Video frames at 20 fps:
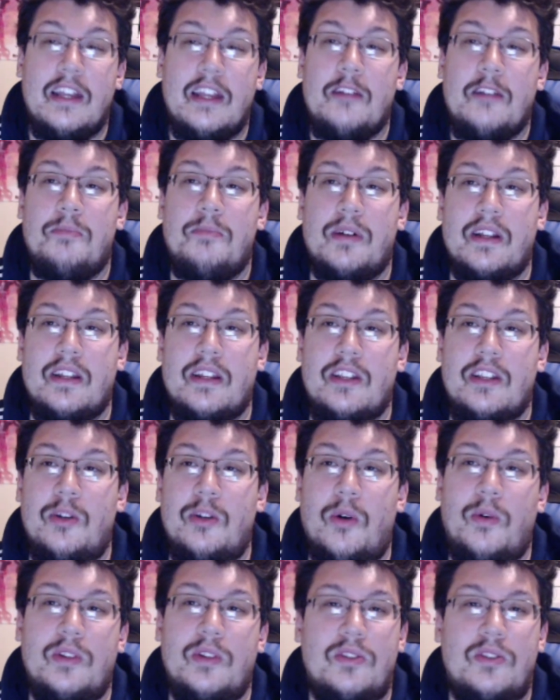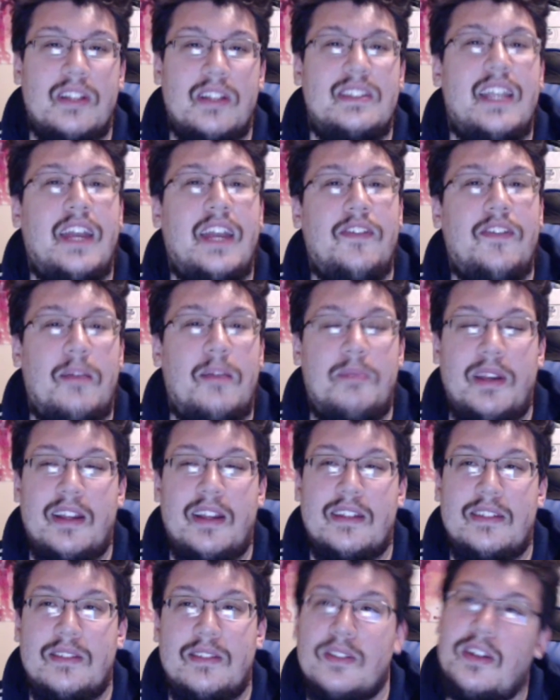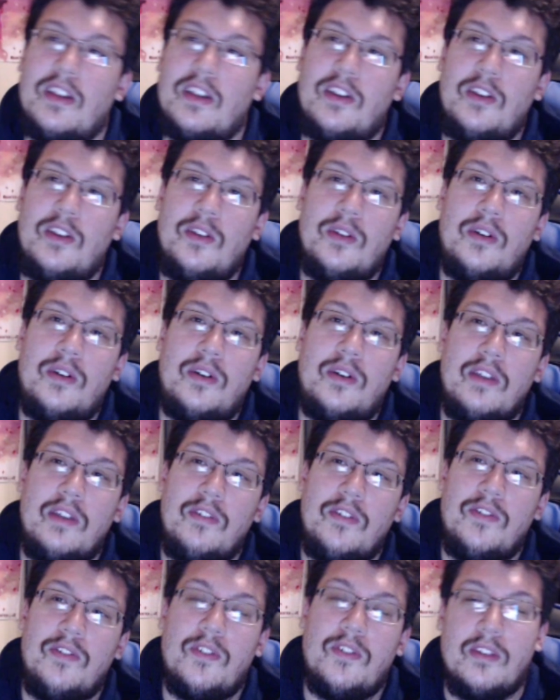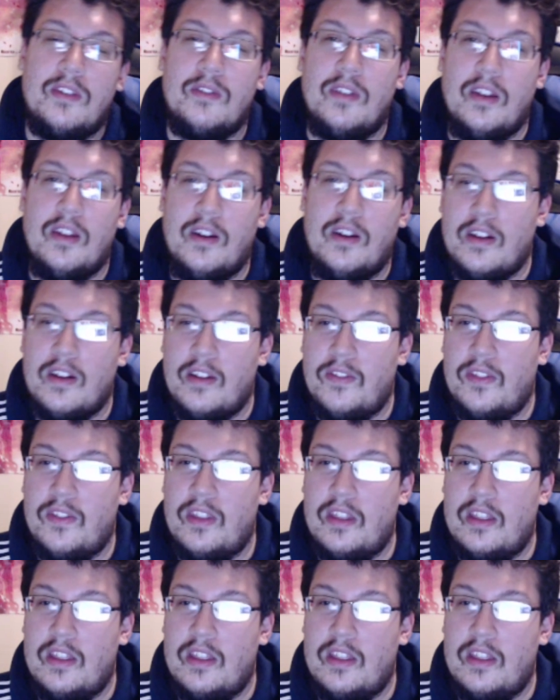But you always try to save that because you know, even if you want to, you know, if